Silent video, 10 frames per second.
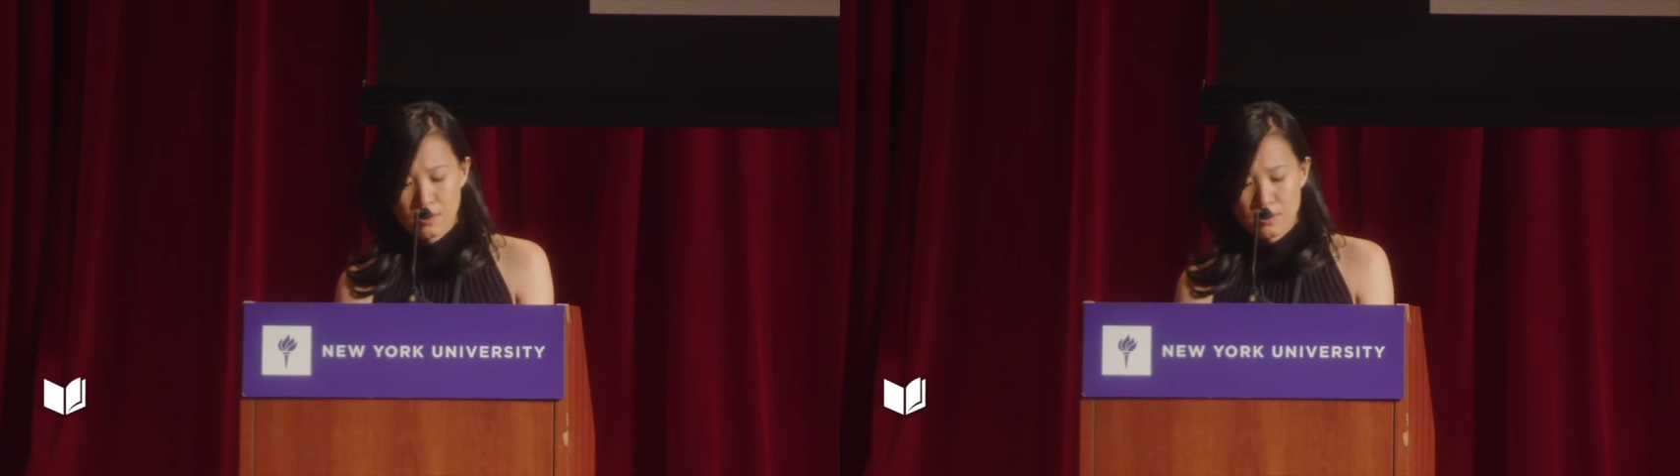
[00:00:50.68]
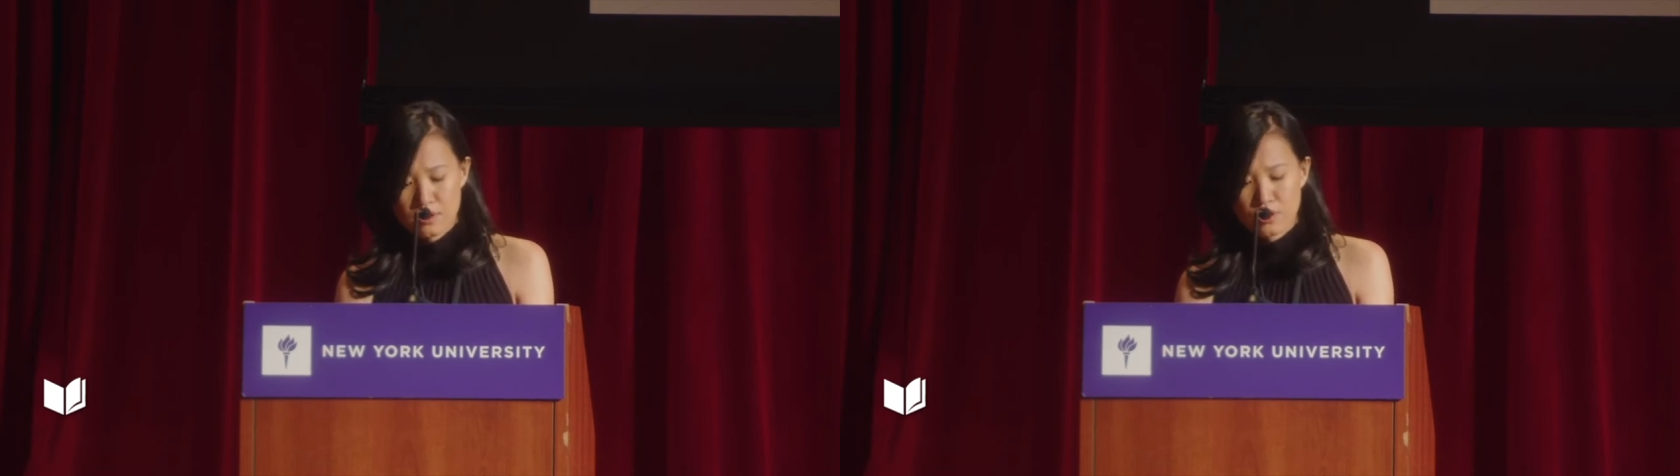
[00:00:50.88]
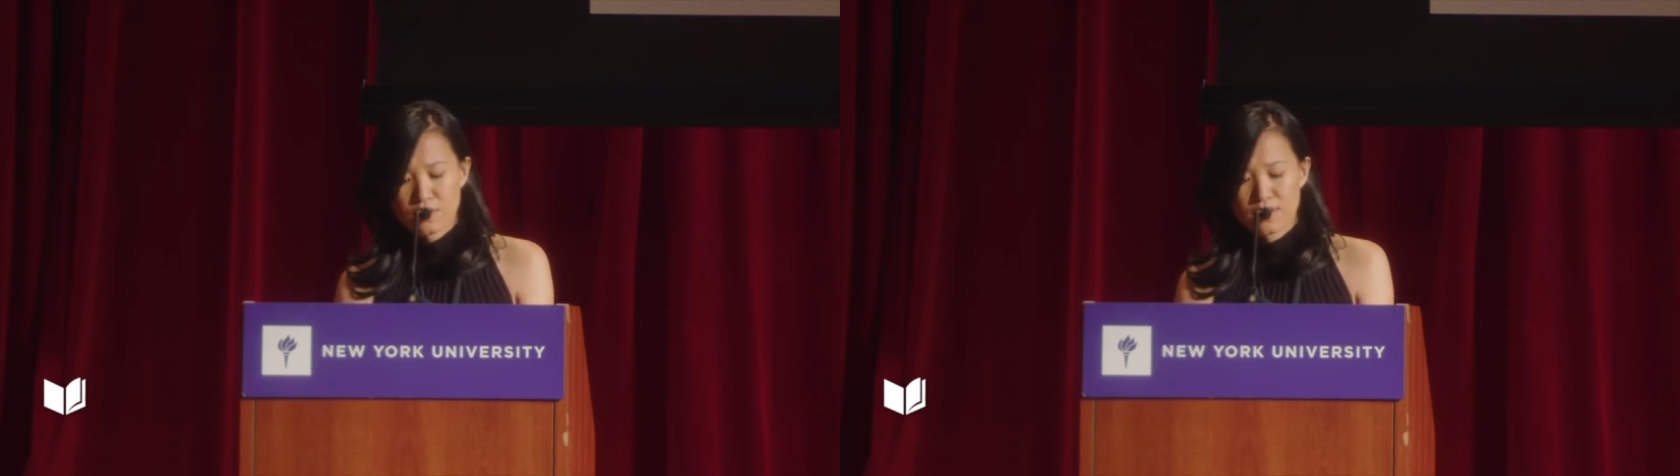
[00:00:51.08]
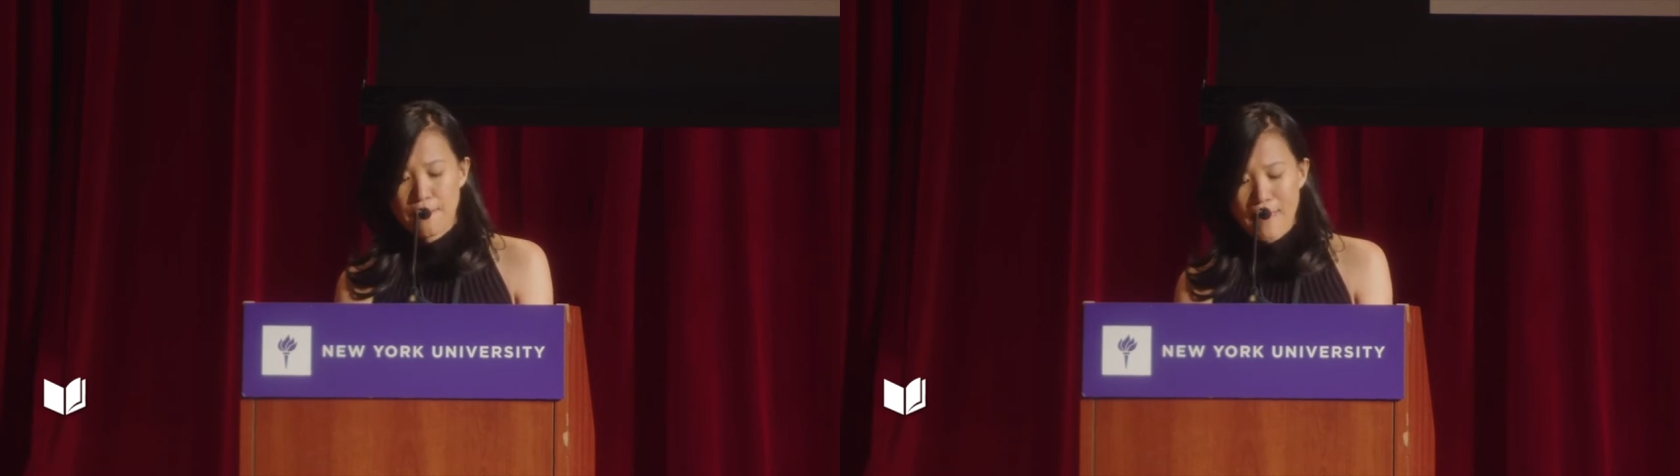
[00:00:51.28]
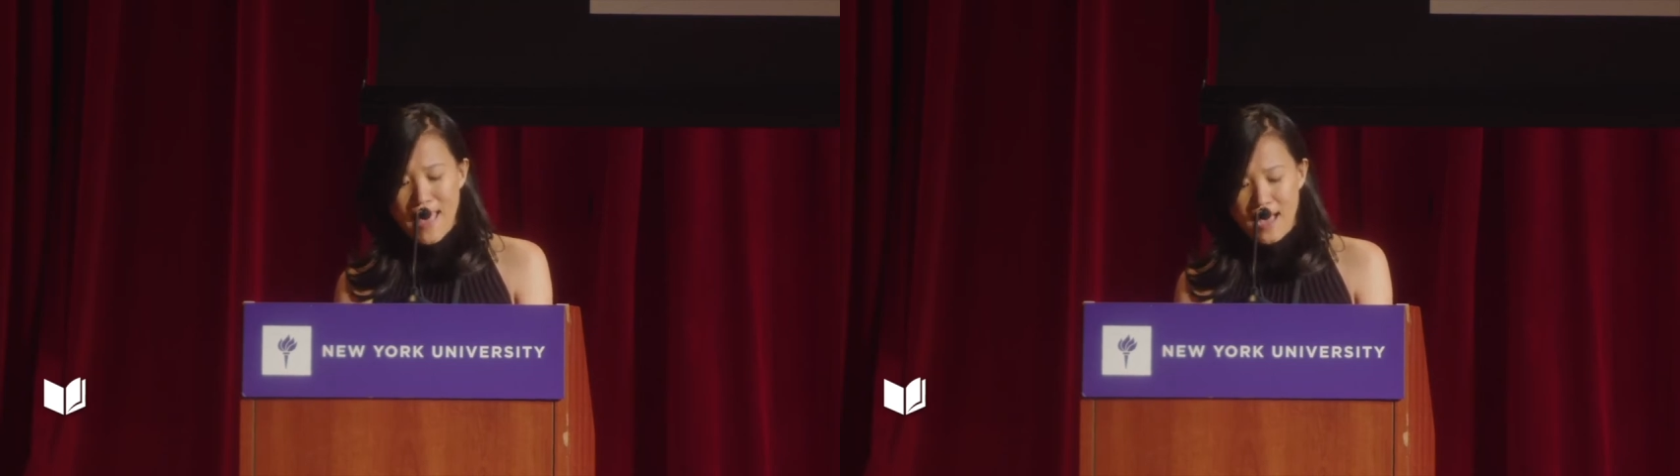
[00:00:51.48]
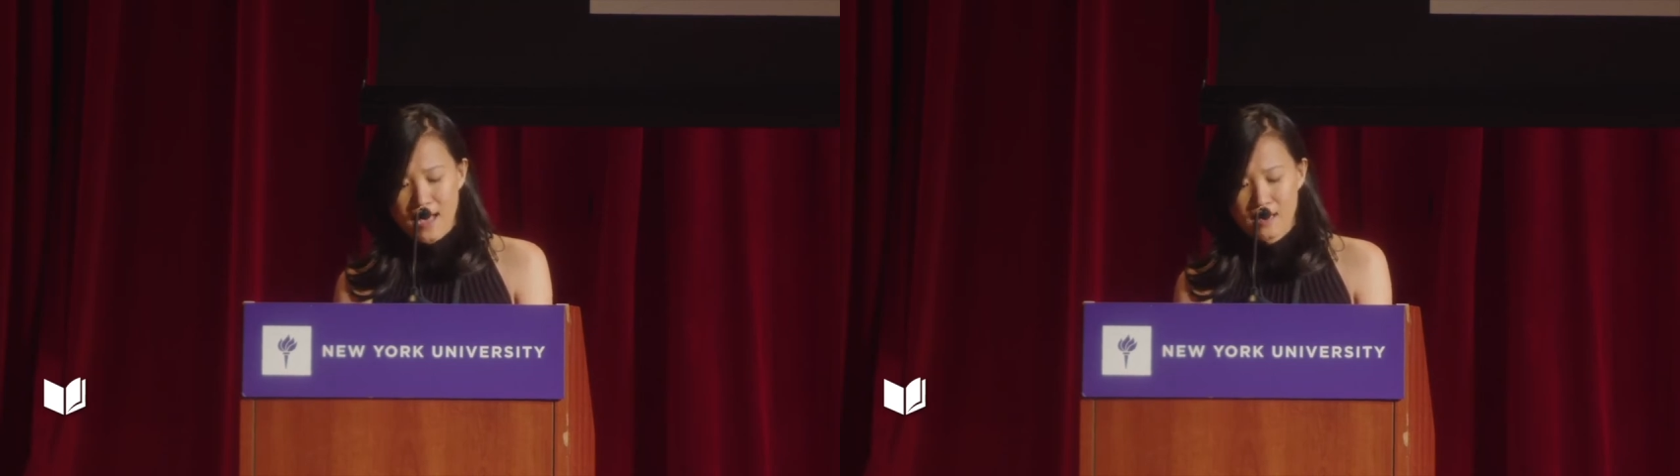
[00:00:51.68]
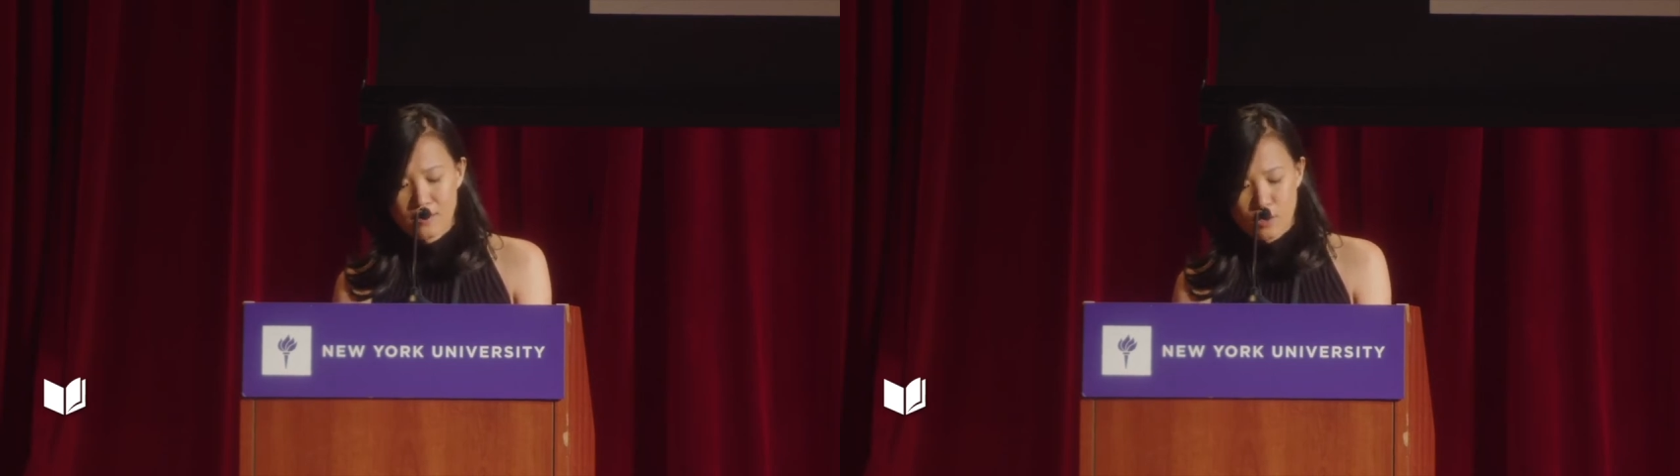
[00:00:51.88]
such as the man in the